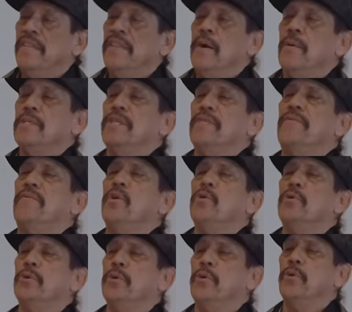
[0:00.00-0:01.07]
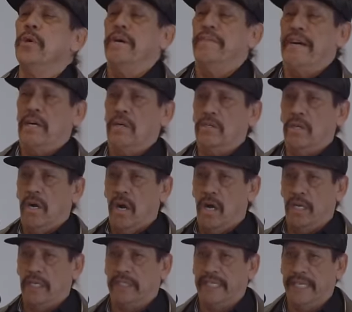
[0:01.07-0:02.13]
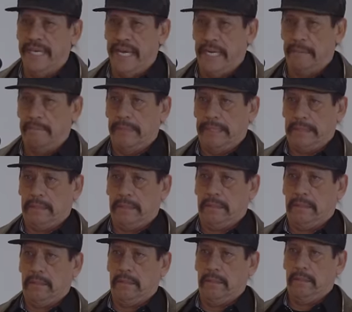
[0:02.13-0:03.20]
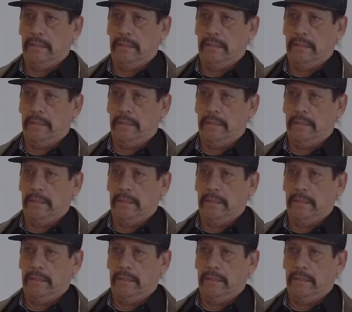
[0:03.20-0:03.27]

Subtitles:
That was the voodoo of Alcoholics Anonymous.